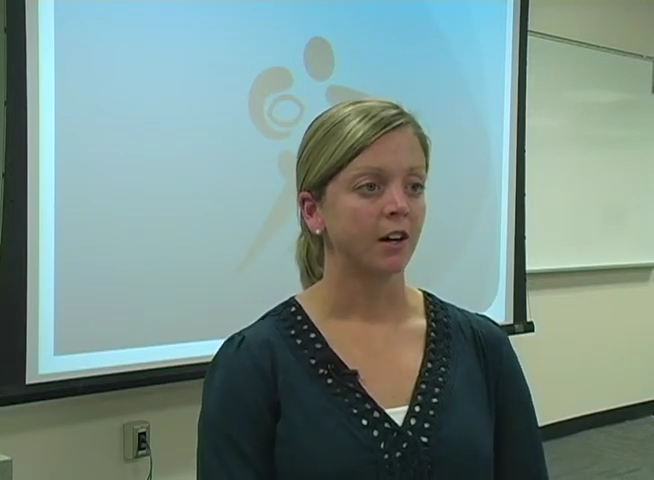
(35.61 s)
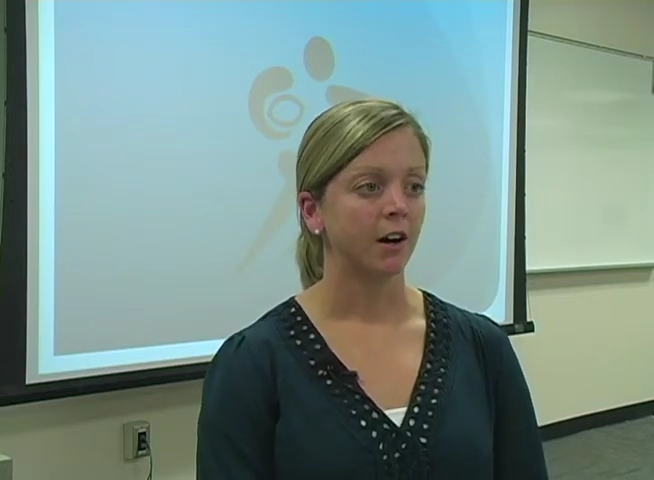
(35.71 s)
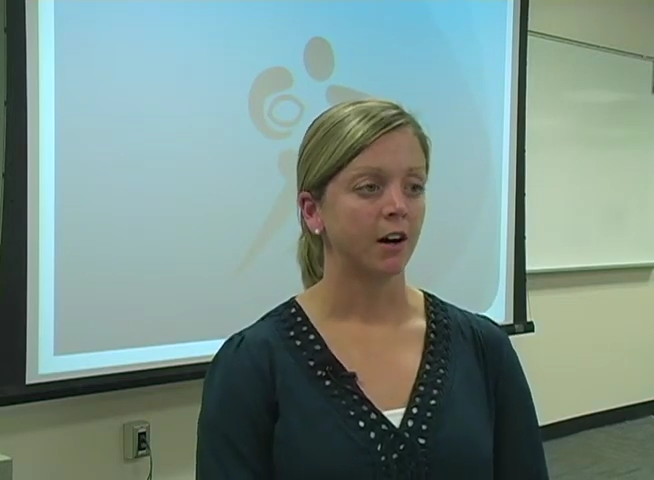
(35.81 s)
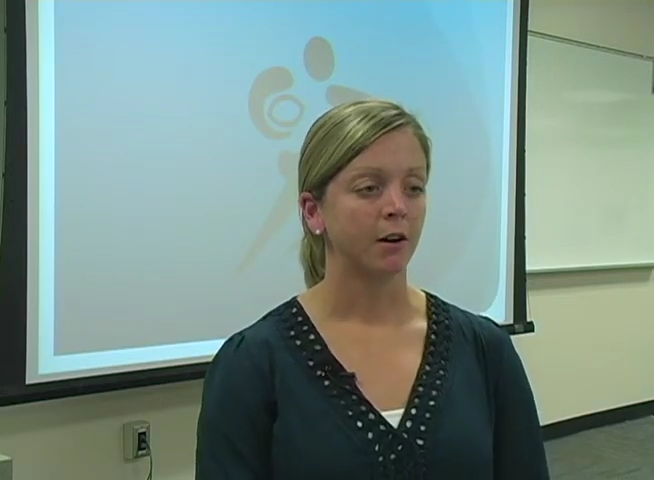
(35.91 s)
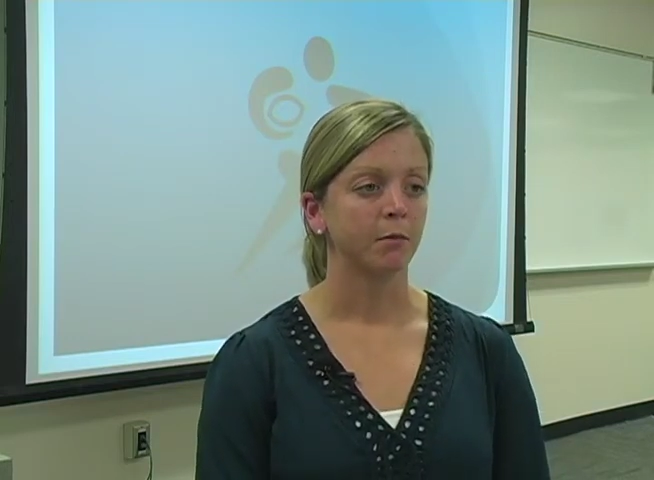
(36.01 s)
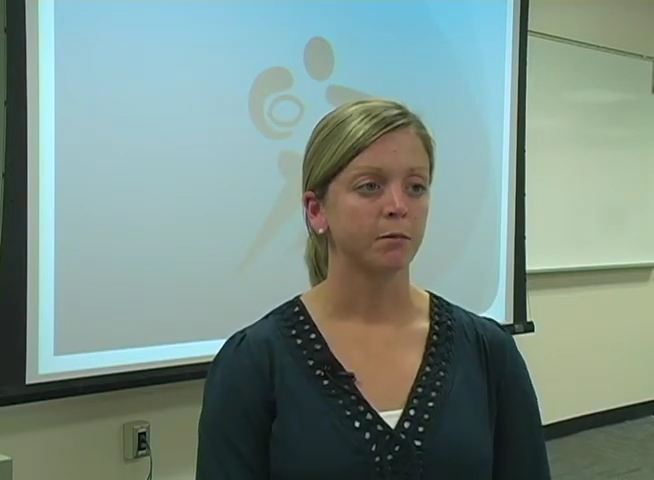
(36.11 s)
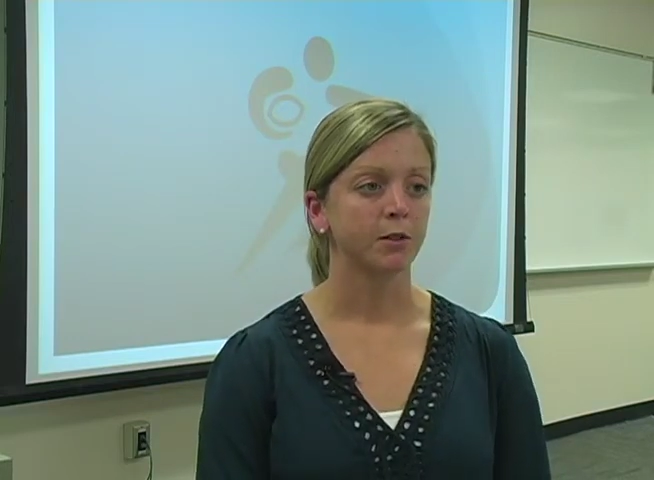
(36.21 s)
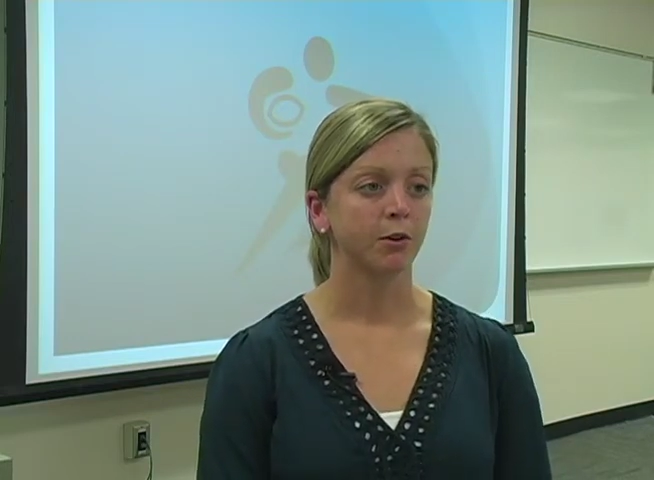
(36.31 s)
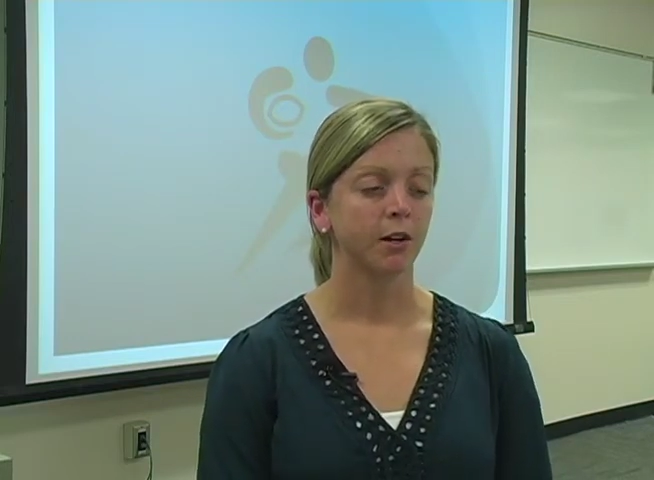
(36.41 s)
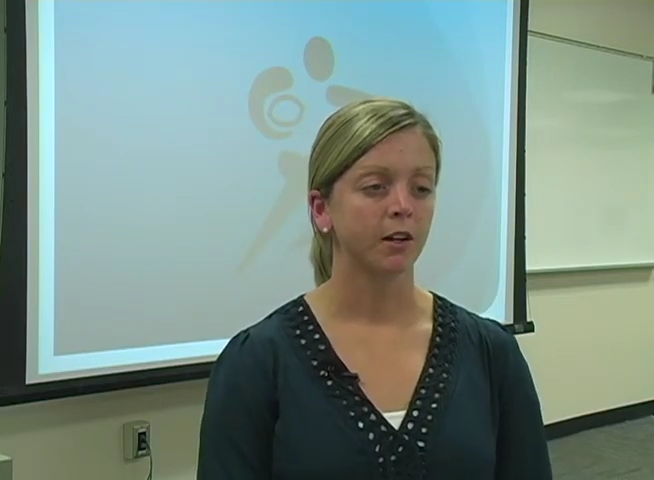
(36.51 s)
Um,
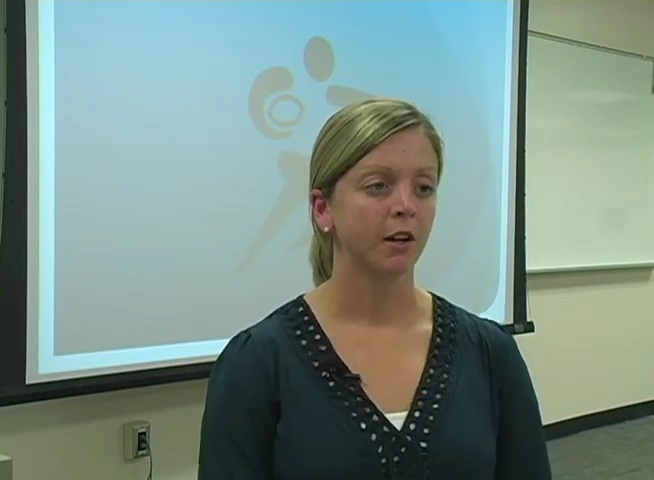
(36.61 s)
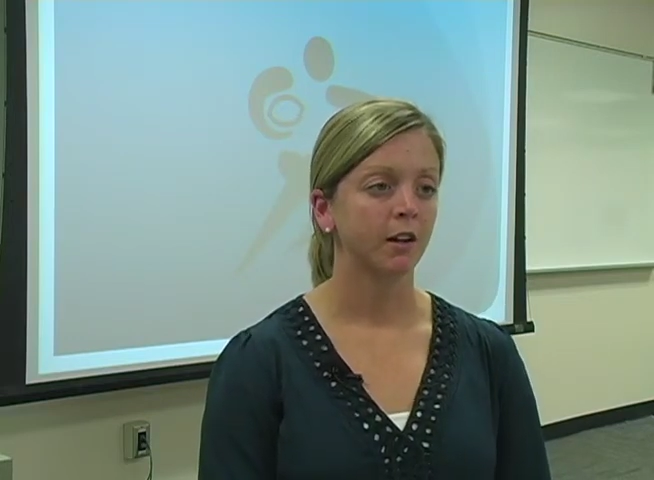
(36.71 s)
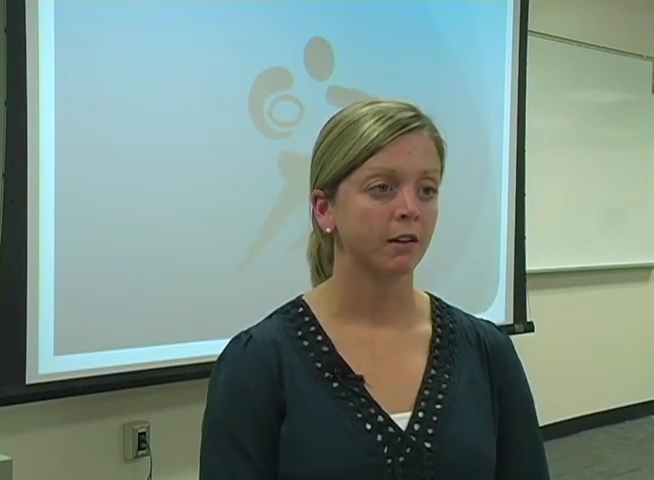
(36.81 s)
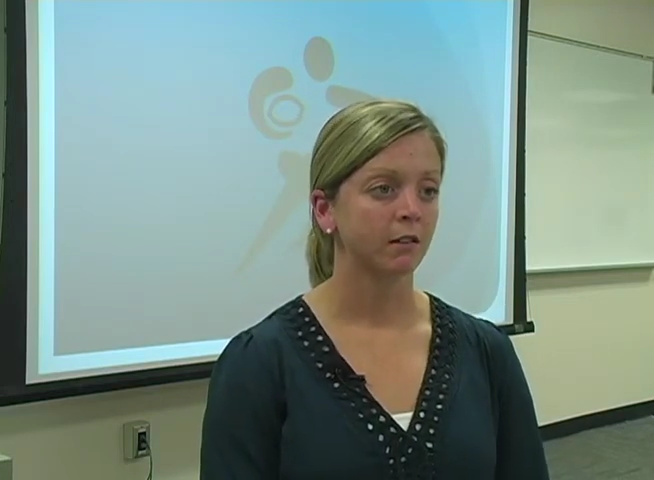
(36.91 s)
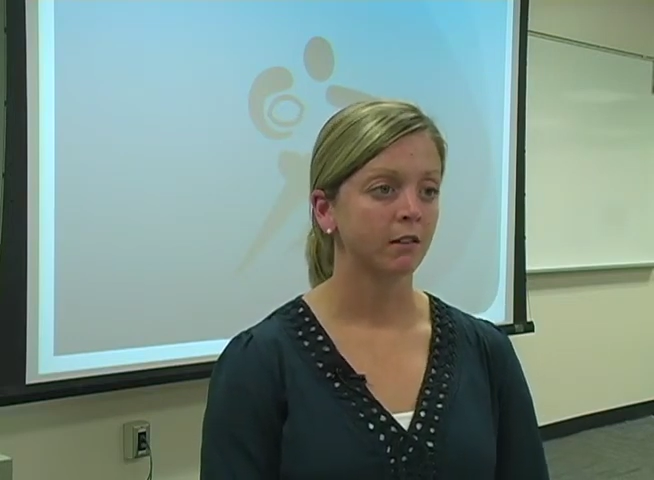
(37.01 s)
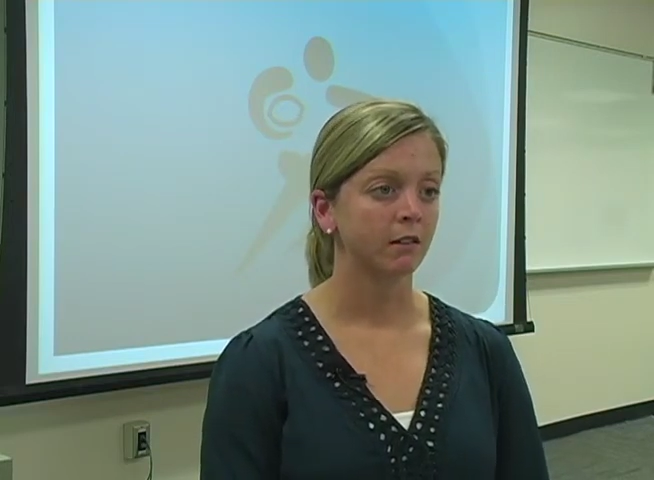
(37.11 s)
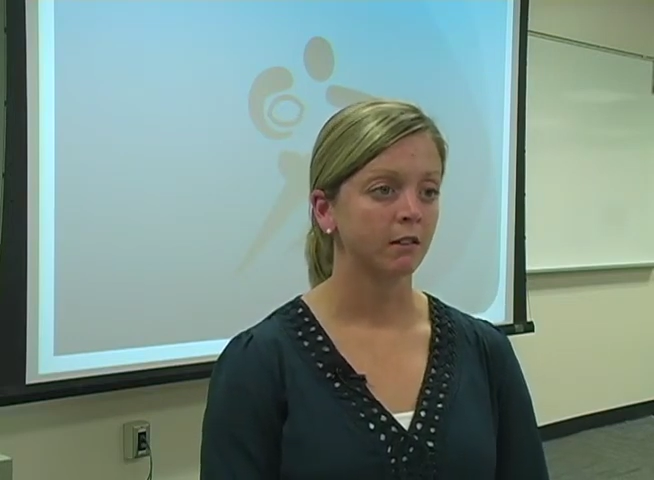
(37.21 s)
so it can,